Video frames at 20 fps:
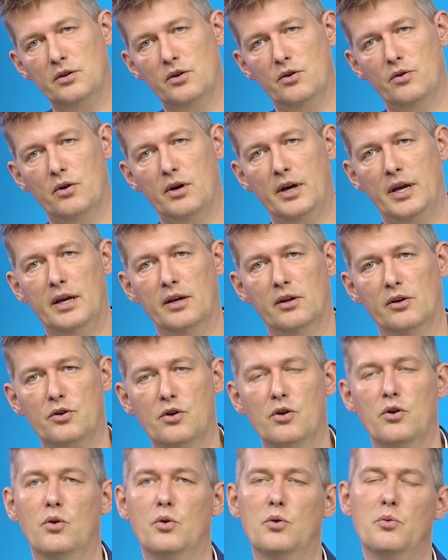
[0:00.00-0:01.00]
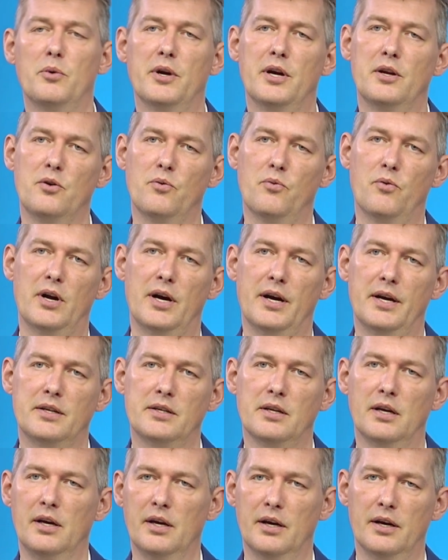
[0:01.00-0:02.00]
your AL code where you
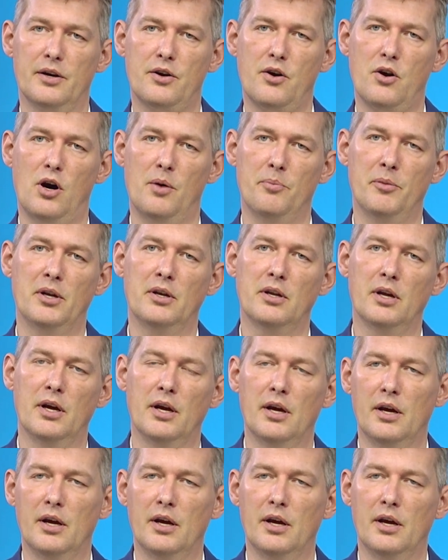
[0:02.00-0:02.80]
write a comment,